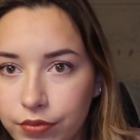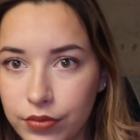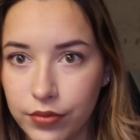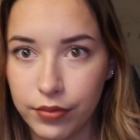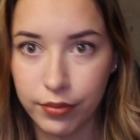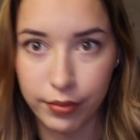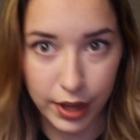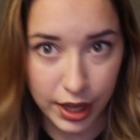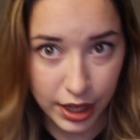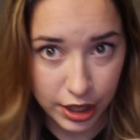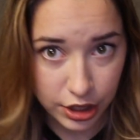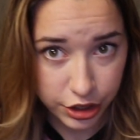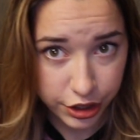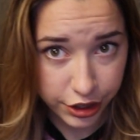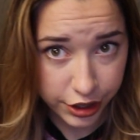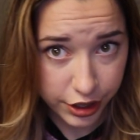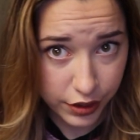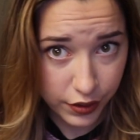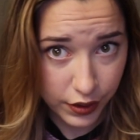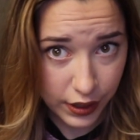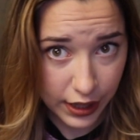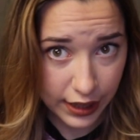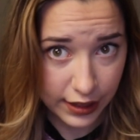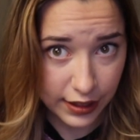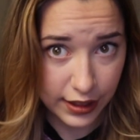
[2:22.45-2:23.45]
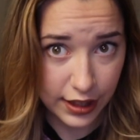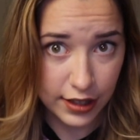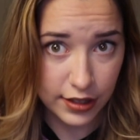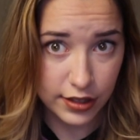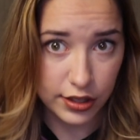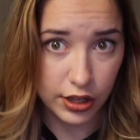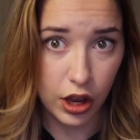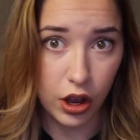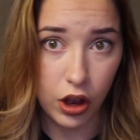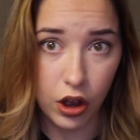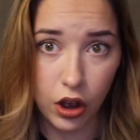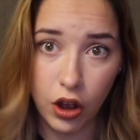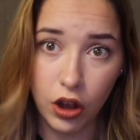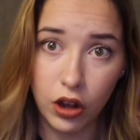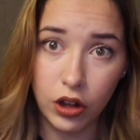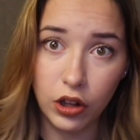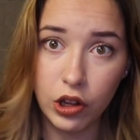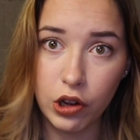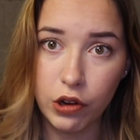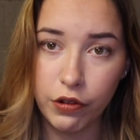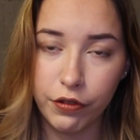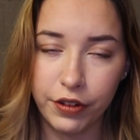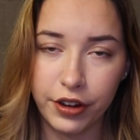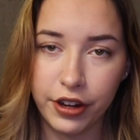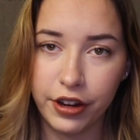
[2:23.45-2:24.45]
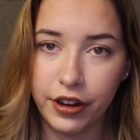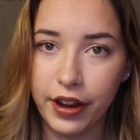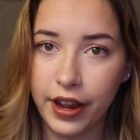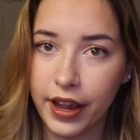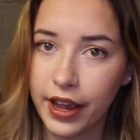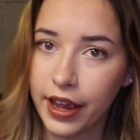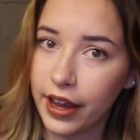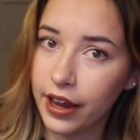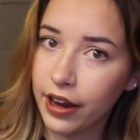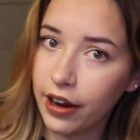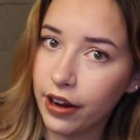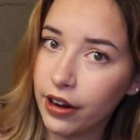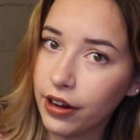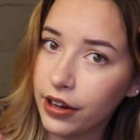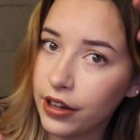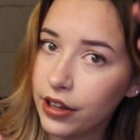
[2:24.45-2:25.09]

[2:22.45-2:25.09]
Make sure you get this all over your hair,